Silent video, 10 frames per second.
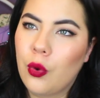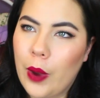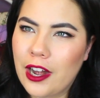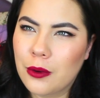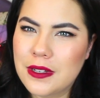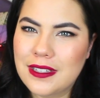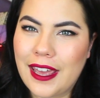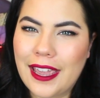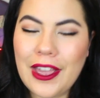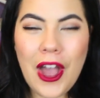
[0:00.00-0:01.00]
the waiter was
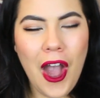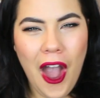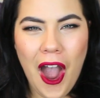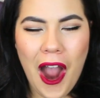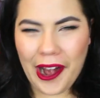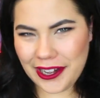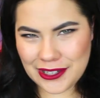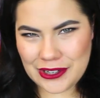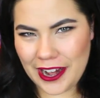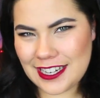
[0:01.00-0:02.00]
like, are you
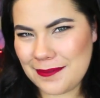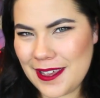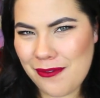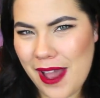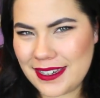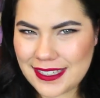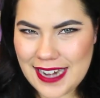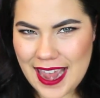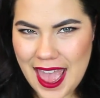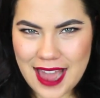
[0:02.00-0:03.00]
trying to be
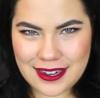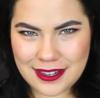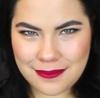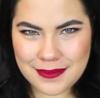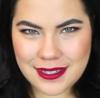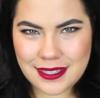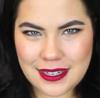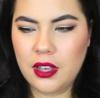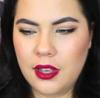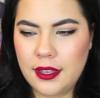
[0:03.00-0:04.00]
Wednesday Addams?
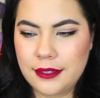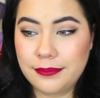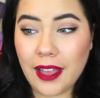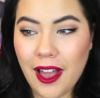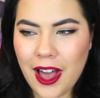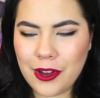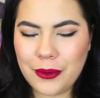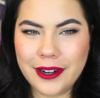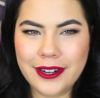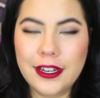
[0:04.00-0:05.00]

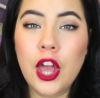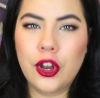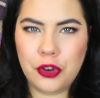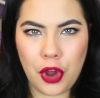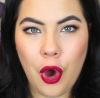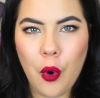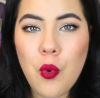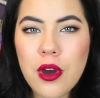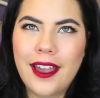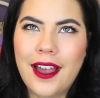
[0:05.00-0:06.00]
Awkward.
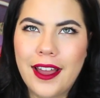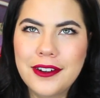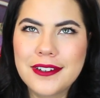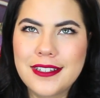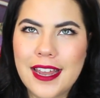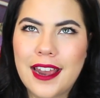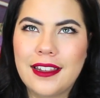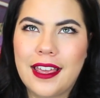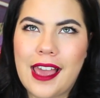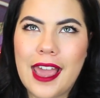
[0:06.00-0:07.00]
No. I understand
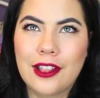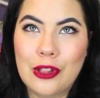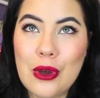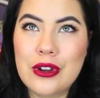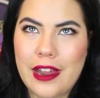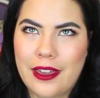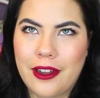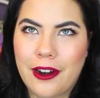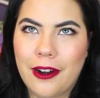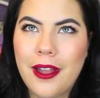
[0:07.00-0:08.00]
like I looked like
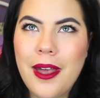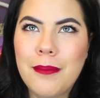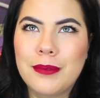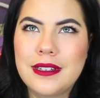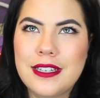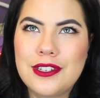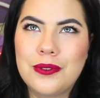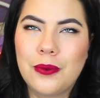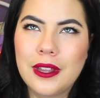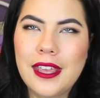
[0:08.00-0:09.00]
her, but did you
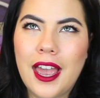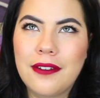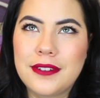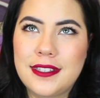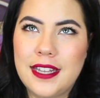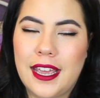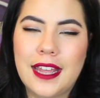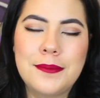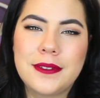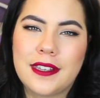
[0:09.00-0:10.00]
really have to say
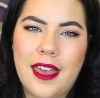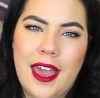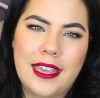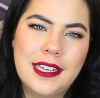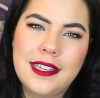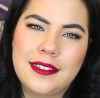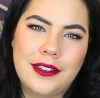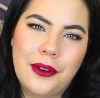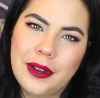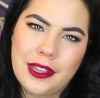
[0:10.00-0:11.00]
it, it was a guy? He doesn't
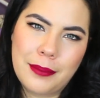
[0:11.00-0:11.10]
know any